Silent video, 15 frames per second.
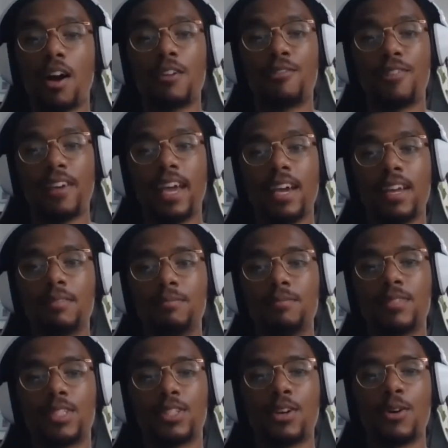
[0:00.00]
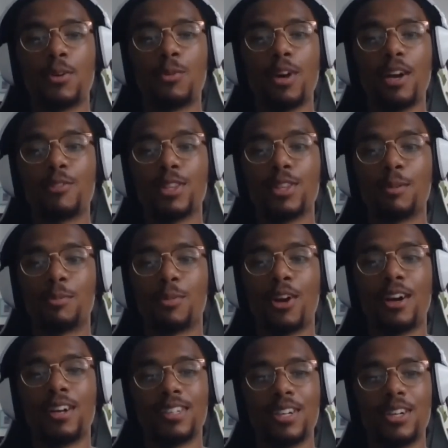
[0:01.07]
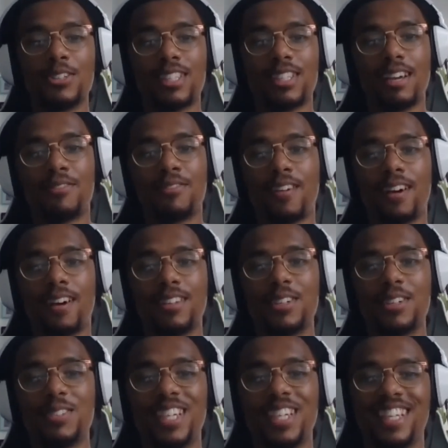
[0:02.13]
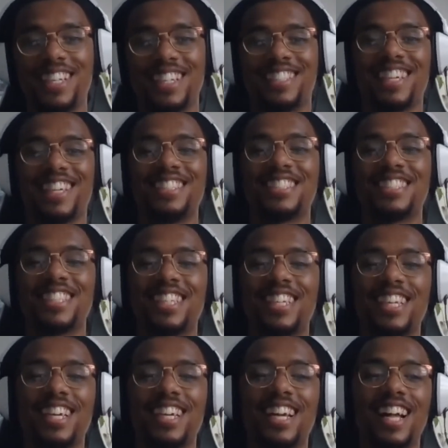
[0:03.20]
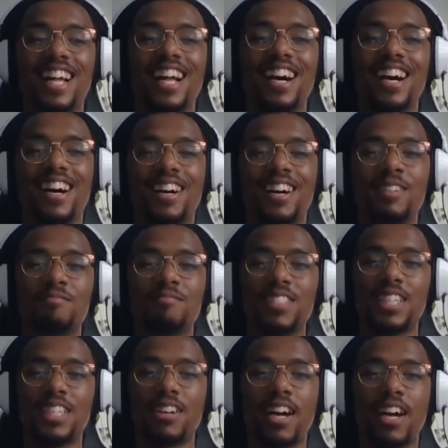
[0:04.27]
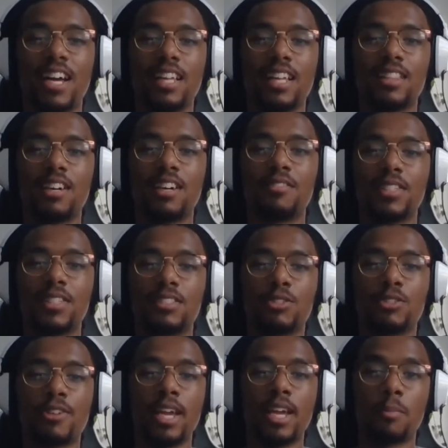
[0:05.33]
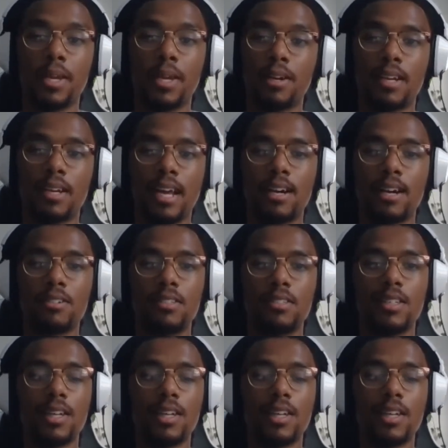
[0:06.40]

fan, so wherever LeBron goes, I follow, essentially. I love his gray beard now.